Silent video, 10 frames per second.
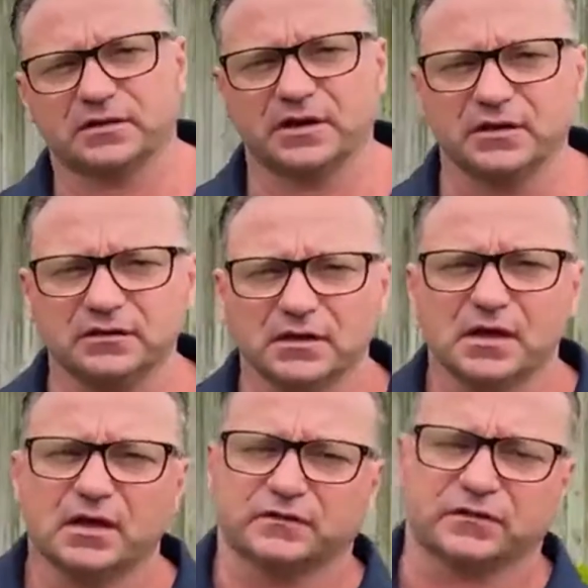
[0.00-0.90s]
Okay.
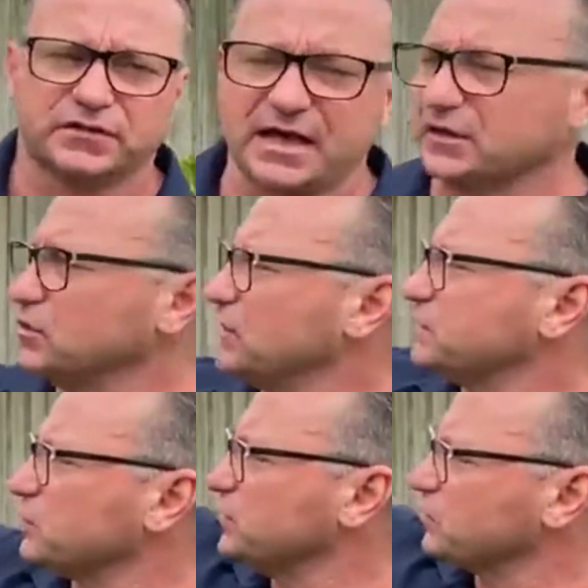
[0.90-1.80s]
So the
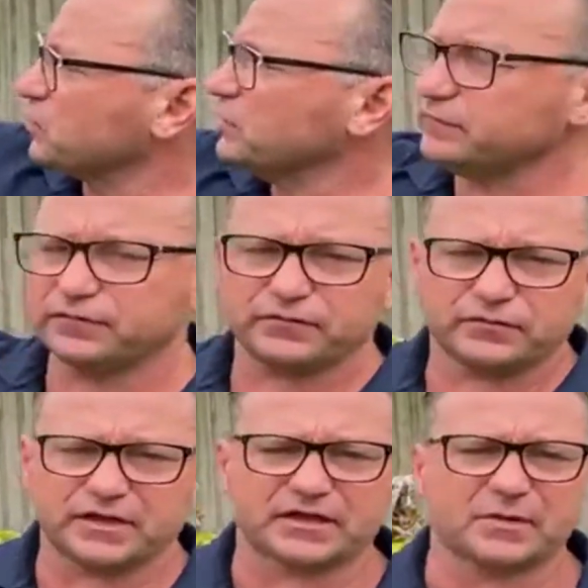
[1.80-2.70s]
downlights are in the roof.
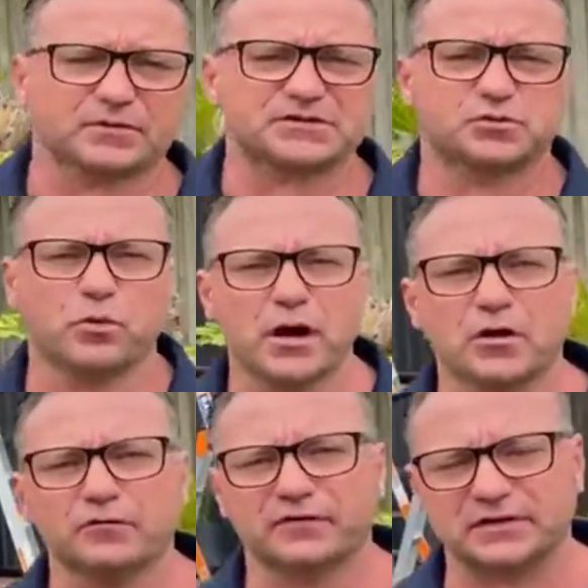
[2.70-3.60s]
They come with
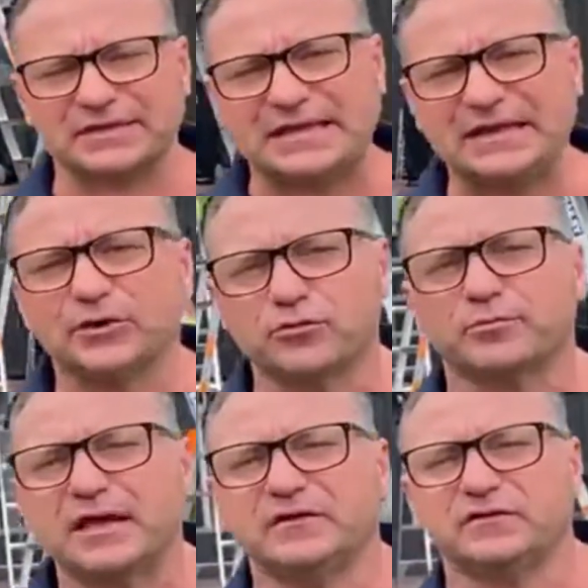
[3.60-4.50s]
12 linear
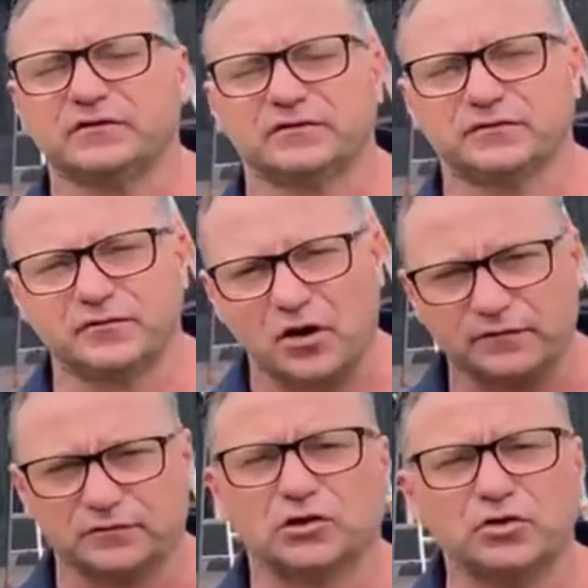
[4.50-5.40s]
meters
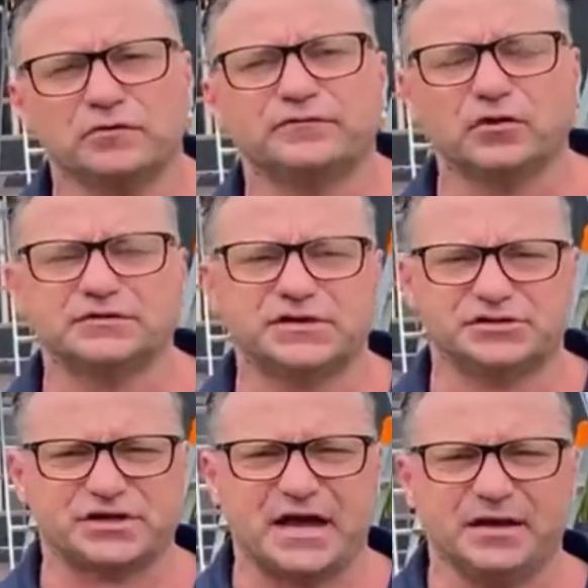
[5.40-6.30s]
of low
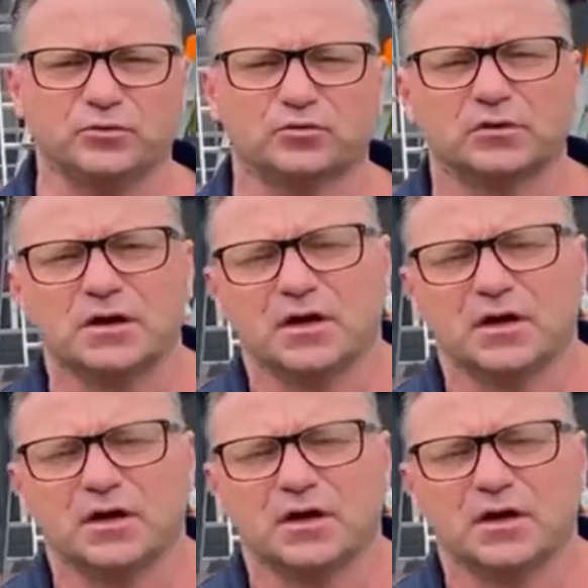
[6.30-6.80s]
voltage cable.